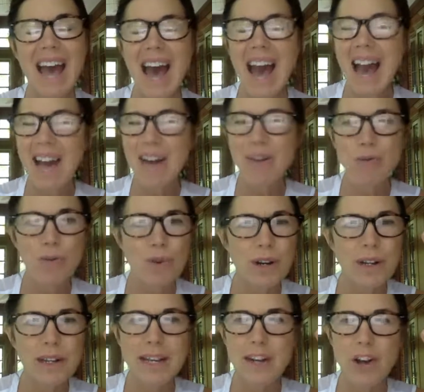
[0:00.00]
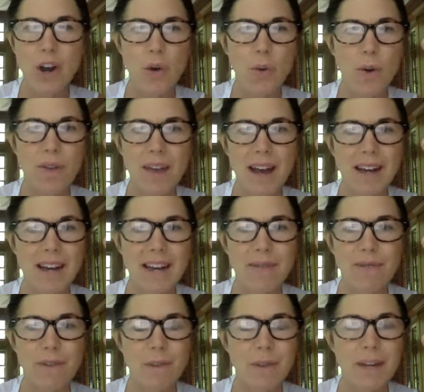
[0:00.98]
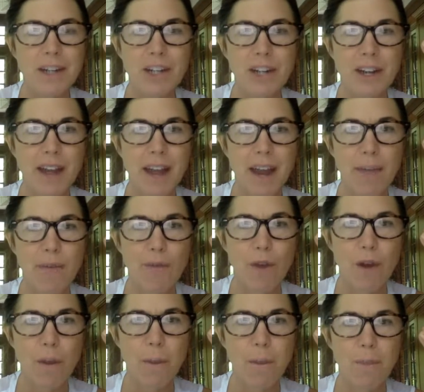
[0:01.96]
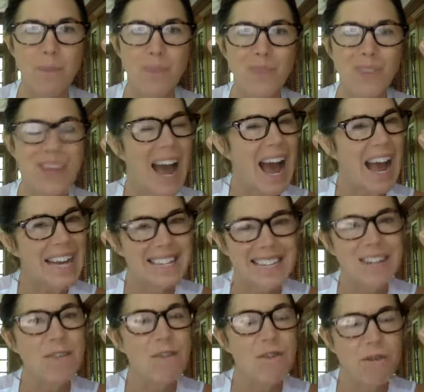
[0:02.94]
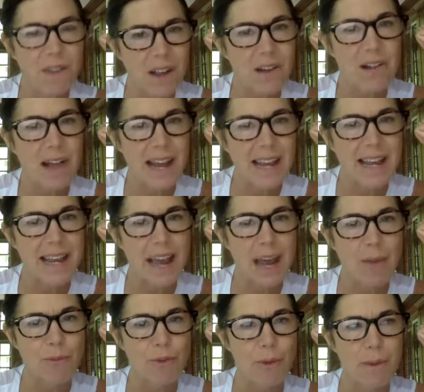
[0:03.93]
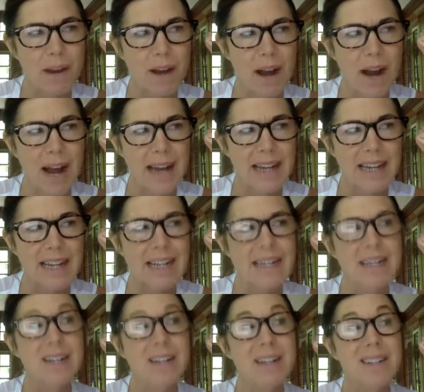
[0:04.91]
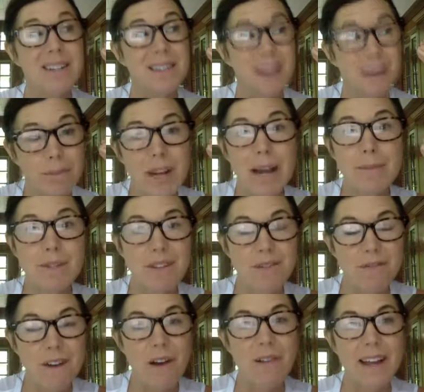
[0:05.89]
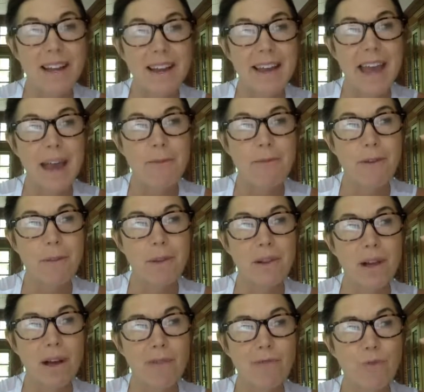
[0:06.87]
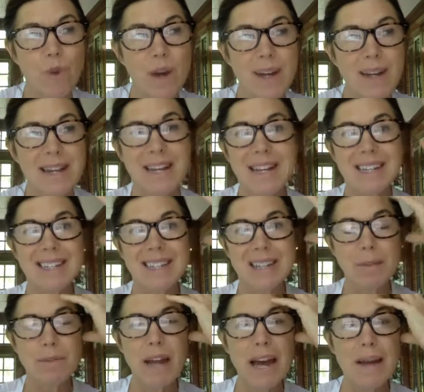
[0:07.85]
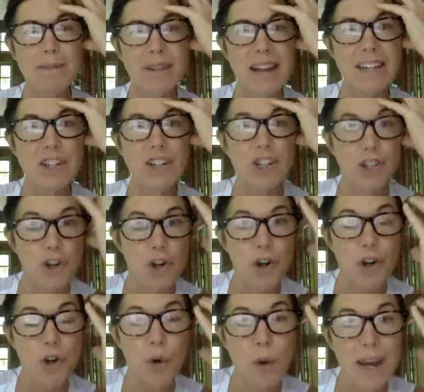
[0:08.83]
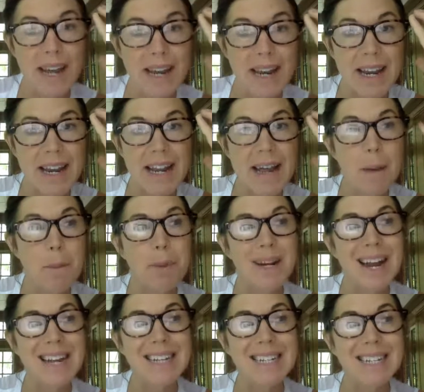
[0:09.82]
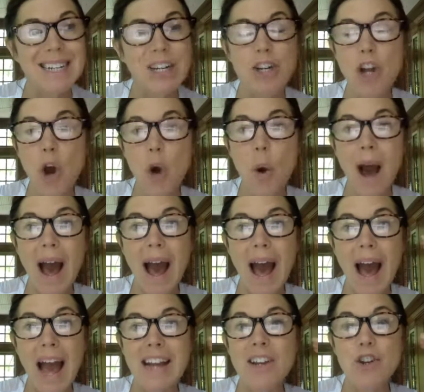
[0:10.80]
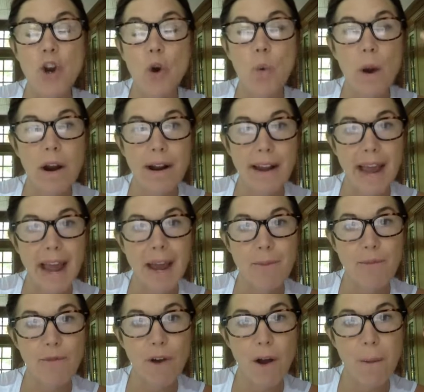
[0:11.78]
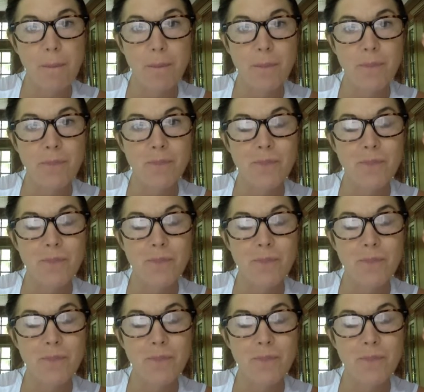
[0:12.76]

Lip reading: I don't really know where that information came from. It didn't feel like it came from a guide. Sometimes it felt like it came from a loved one. Sometimes I just knew it, but I didn't know where it came from.